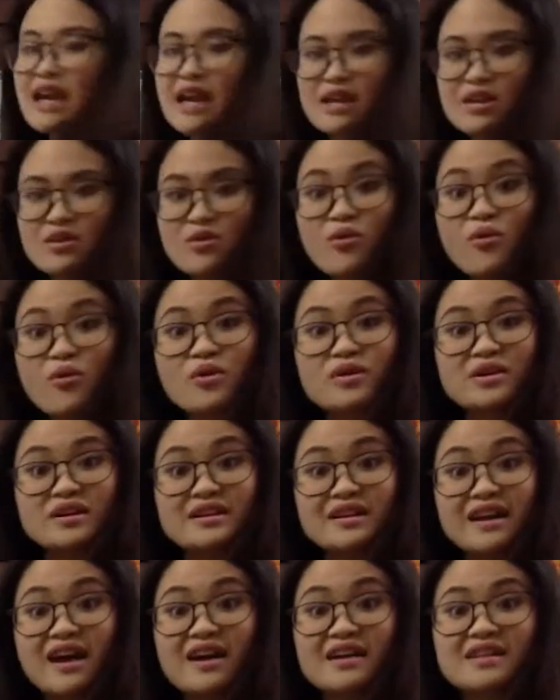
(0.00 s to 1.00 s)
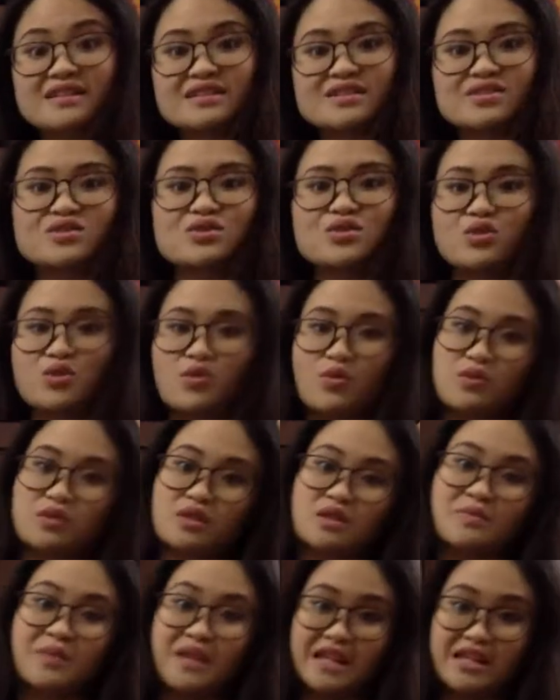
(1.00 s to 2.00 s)
and organize your
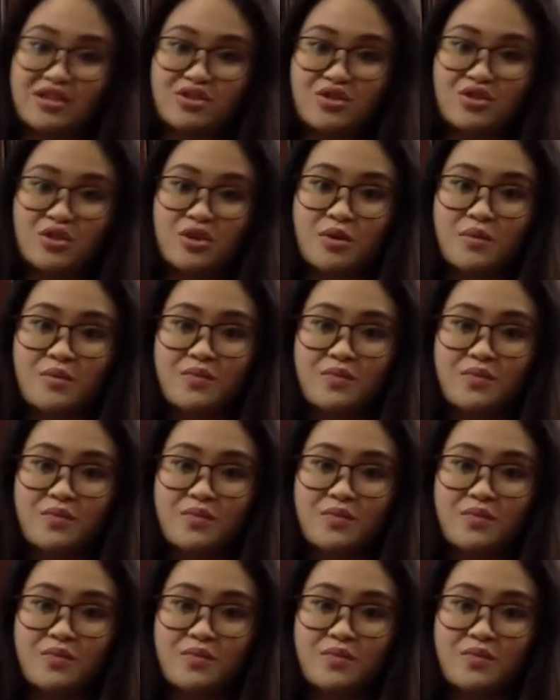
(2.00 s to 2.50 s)
speech.